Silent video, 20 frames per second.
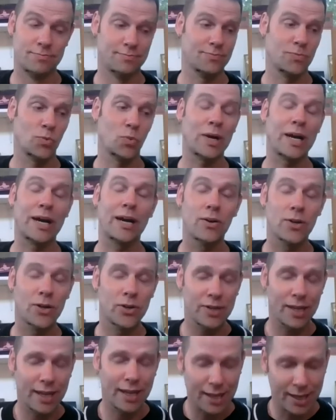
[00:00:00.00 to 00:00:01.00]
wow,
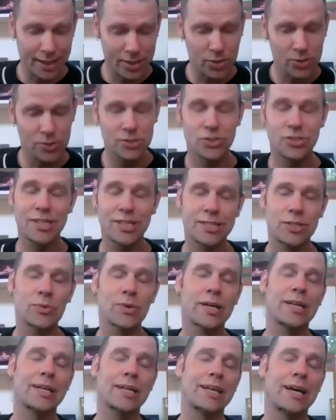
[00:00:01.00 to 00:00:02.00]
okay, I could
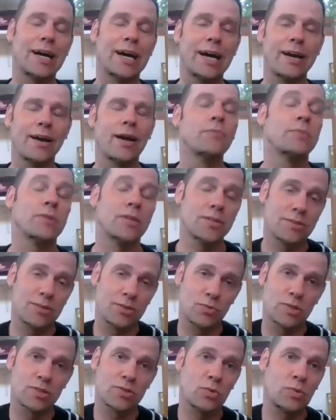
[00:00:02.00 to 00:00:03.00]
genuinely die, because there
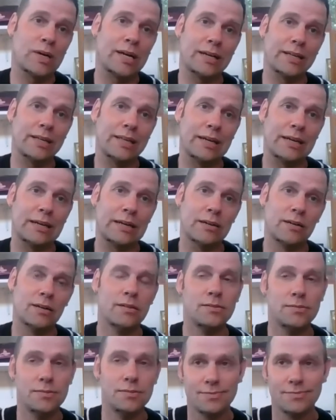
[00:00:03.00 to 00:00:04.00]
was a while there
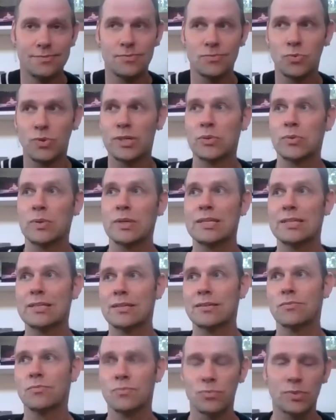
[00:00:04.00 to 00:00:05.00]
where we
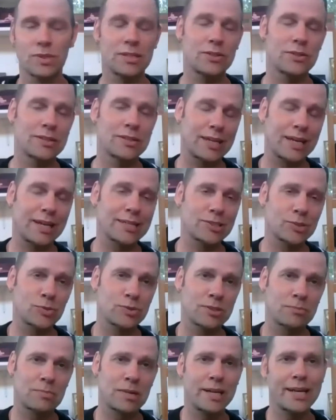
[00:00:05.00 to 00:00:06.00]
knew the cancer was
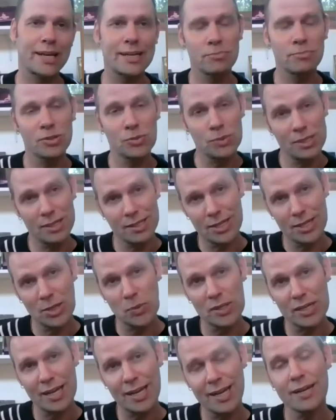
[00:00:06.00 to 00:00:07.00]
in my leg, but we didn't know
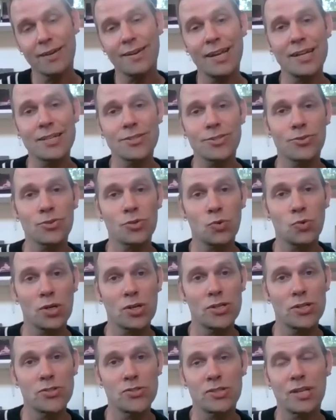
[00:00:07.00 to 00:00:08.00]
what kind of cancer it
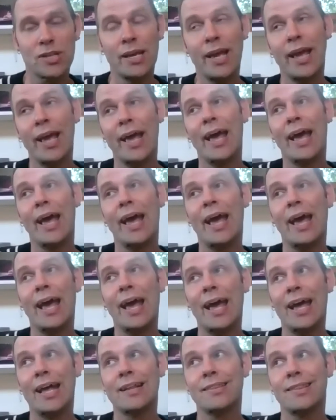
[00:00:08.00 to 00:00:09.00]
was,
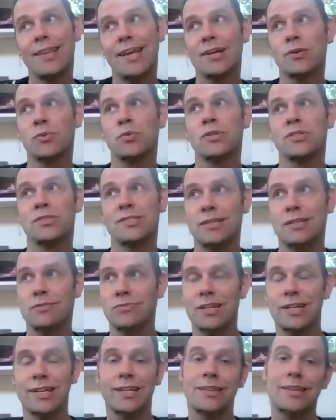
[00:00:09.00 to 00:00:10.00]
and that was
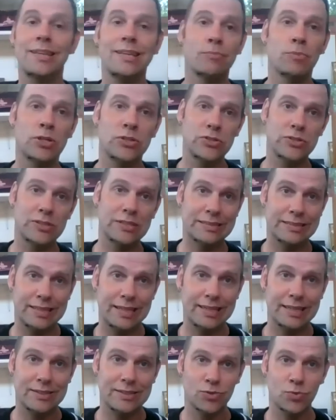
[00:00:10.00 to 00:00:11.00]
definitely the most
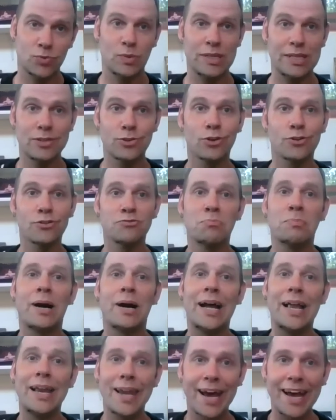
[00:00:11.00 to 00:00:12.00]
intense week of
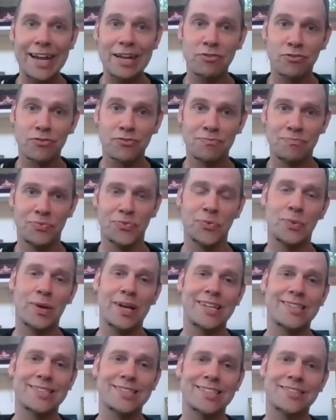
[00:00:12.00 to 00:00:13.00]
my life,
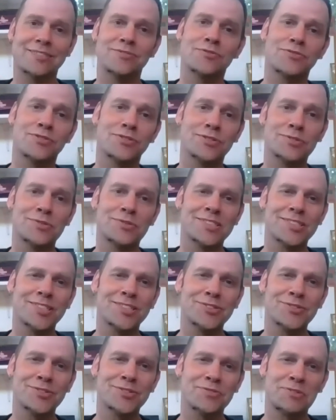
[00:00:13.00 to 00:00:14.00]
waiting for the
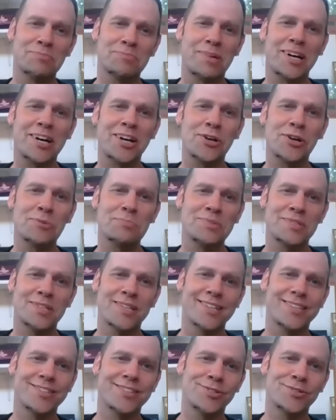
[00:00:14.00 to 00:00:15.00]
results of the
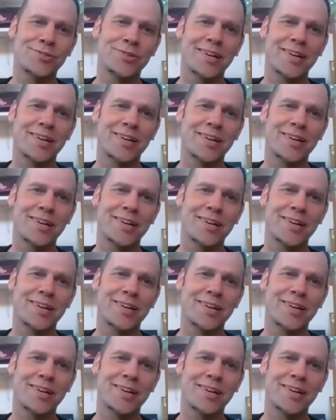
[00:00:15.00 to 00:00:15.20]
biopsy